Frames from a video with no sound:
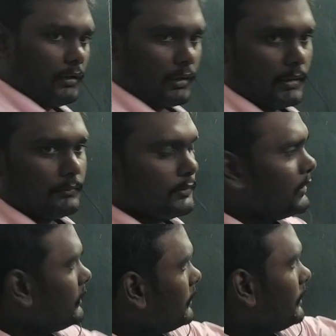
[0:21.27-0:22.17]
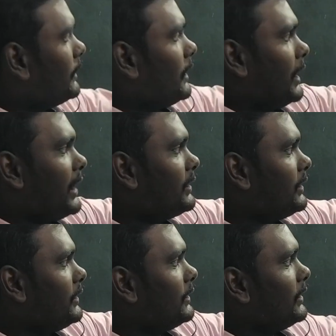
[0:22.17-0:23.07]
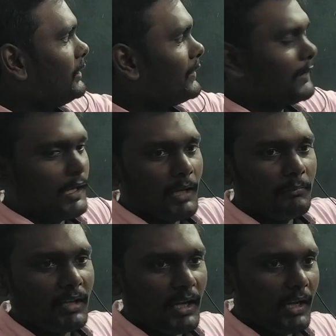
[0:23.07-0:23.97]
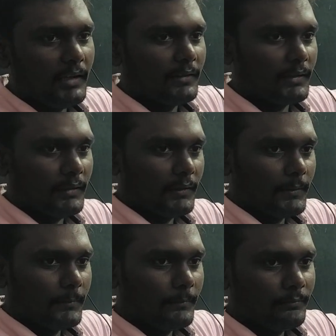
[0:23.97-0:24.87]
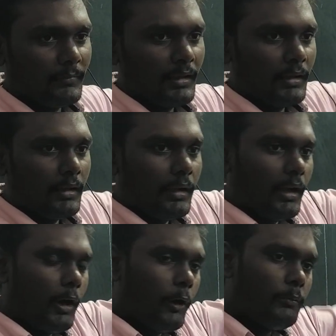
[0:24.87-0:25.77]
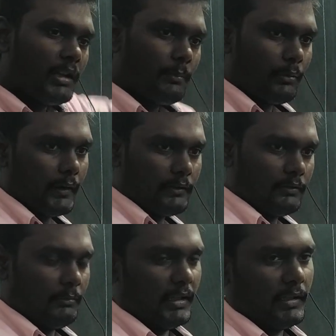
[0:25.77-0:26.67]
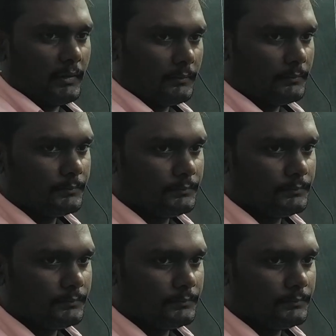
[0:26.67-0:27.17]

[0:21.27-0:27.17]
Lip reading: Okay, like that, in the same k distance, how many points will be there?